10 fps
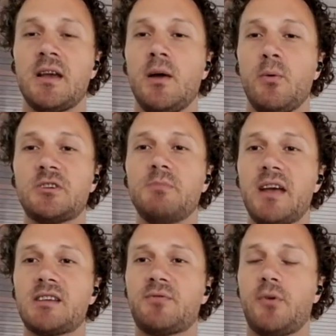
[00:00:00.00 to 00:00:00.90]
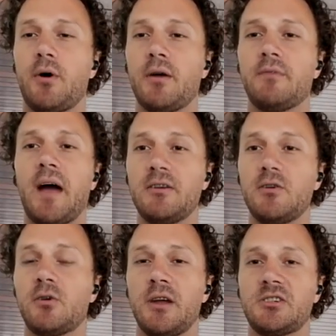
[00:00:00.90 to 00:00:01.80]
which makes for value
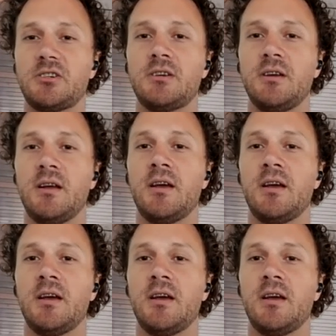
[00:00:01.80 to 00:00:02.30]
creation